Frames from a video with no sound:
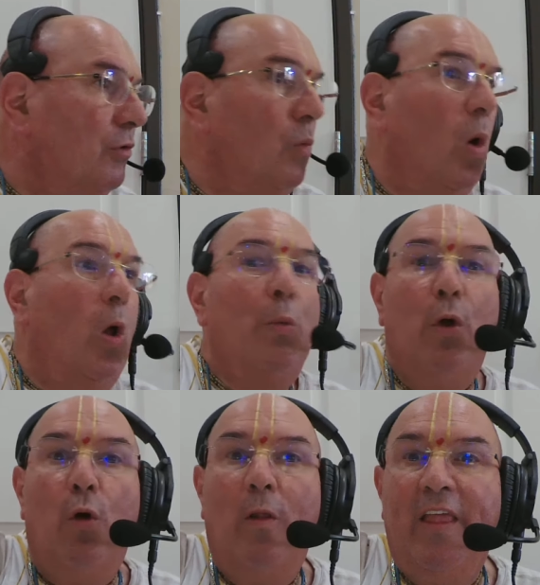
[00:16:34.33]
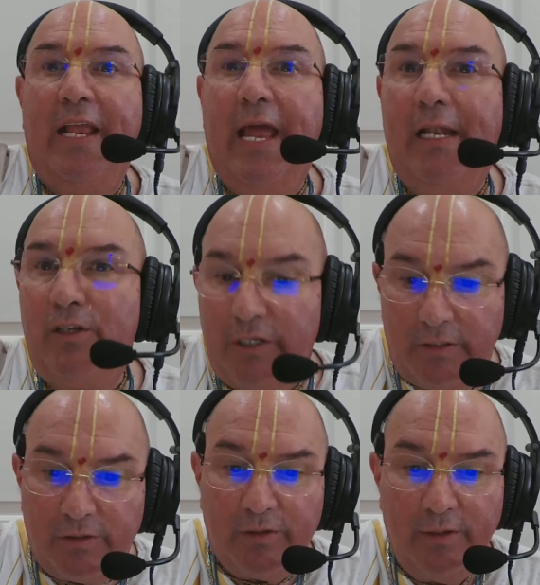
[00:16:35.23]
You all know the
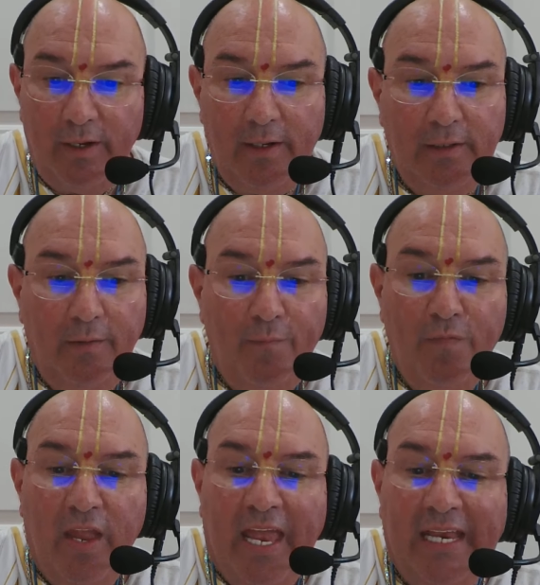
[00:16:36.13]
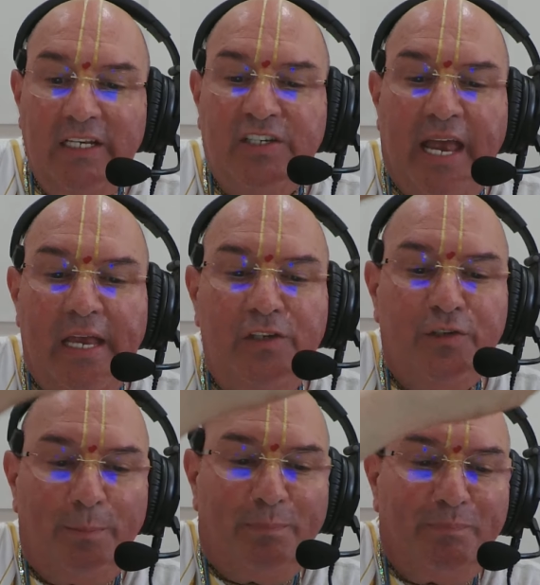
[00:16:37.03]
Ganges. He
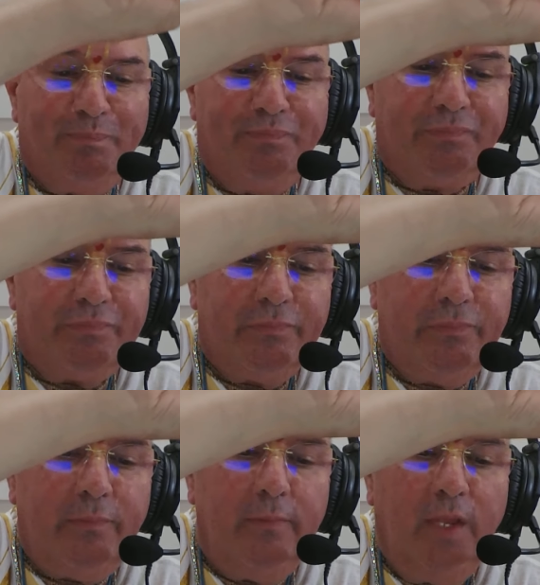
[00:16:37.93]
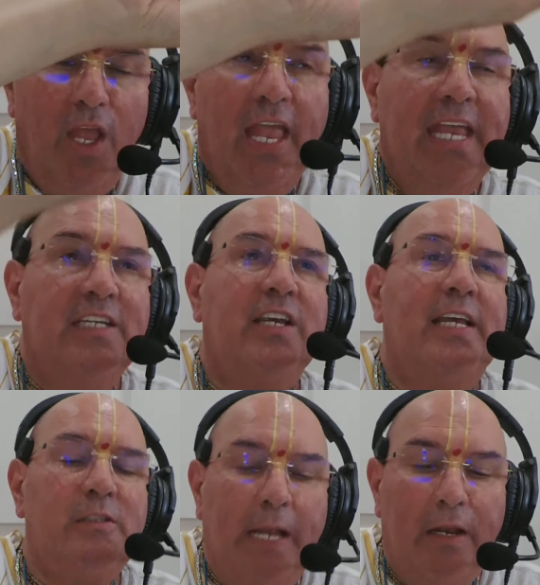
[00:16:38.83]
says
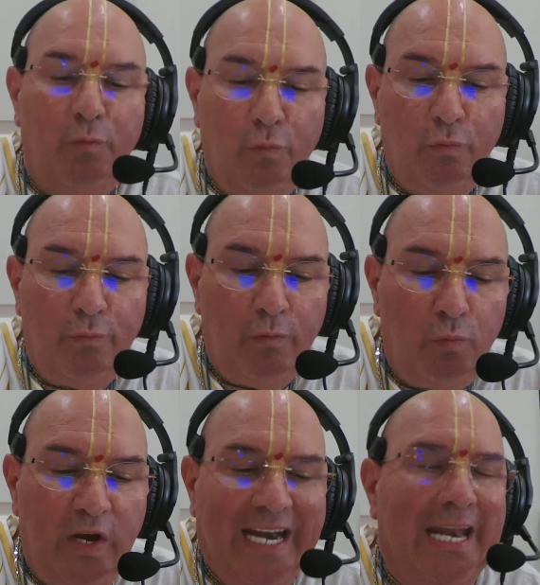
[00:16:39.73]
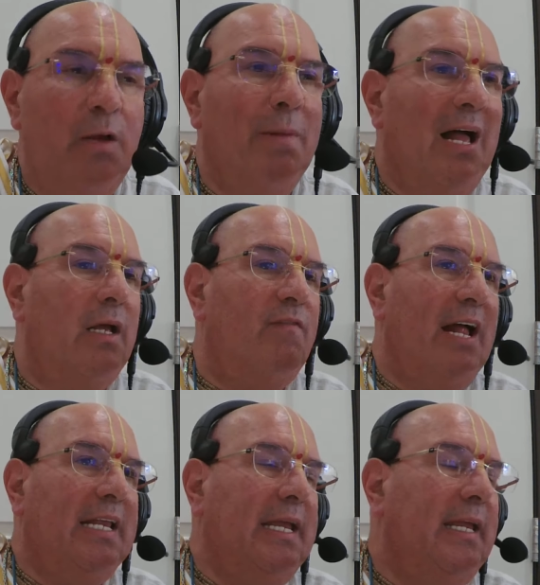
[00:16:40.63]
that hearing
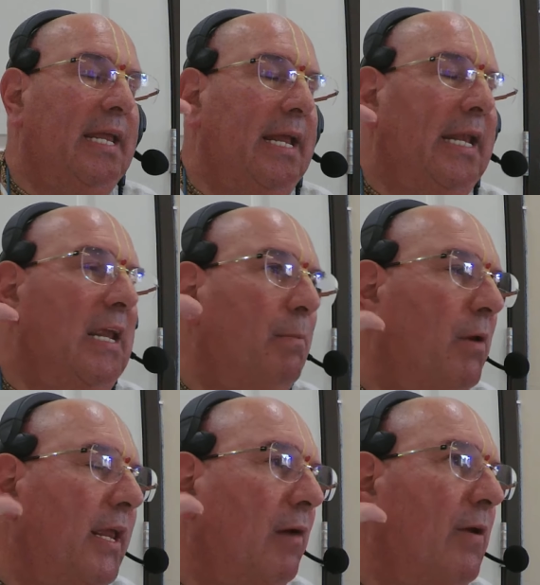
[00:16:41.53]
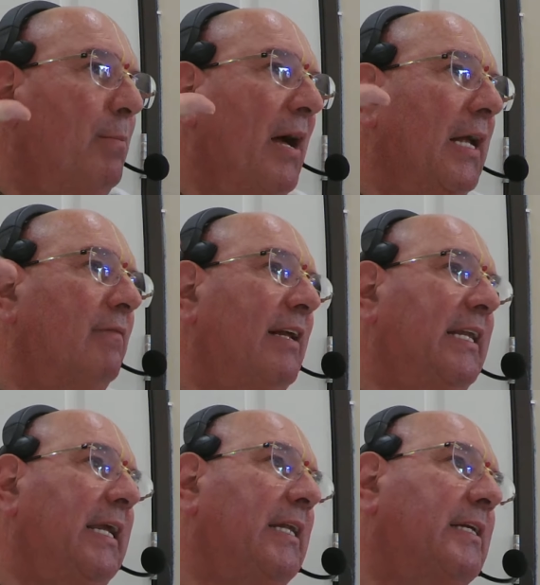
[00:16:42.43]
Bhagavad
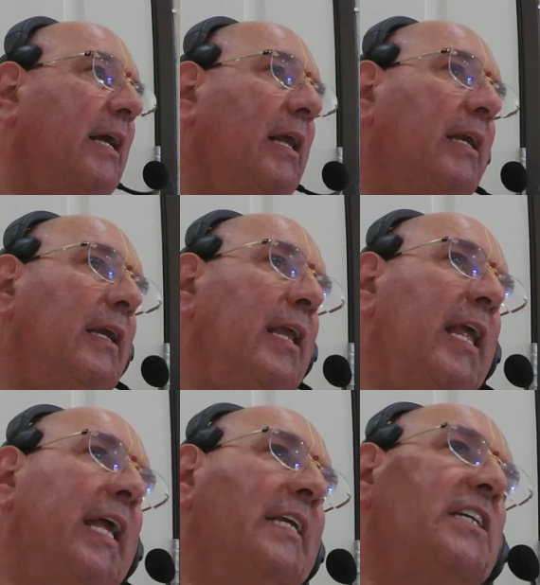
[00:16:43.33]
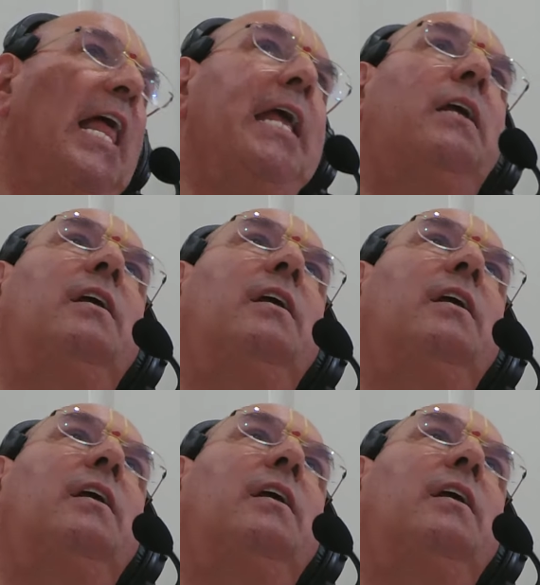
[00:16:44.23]
Gita is like